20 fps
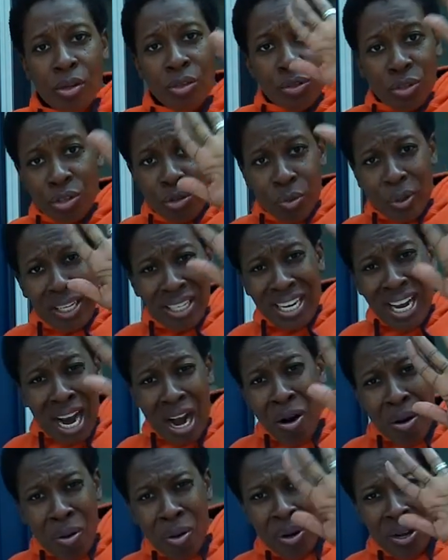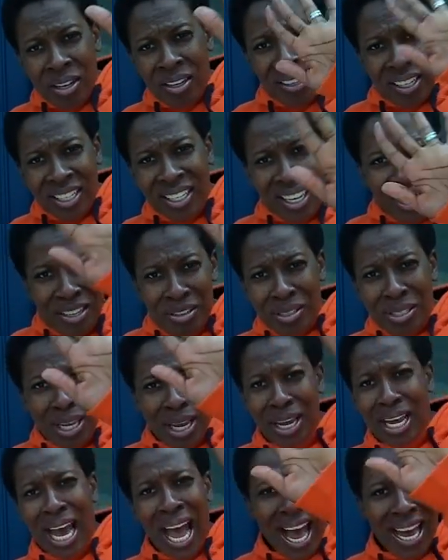Do we know? Can you
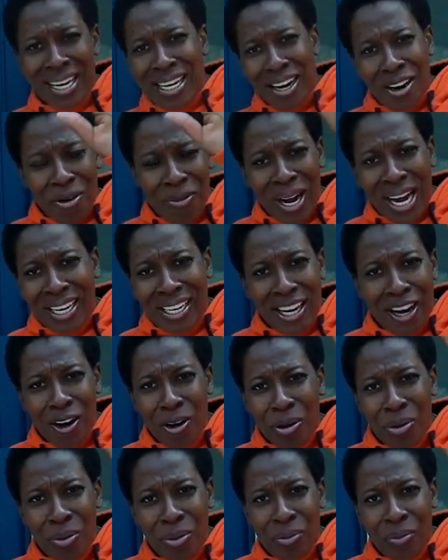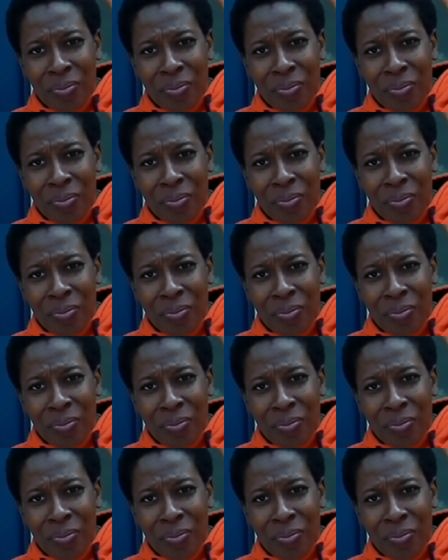say, I know, I know?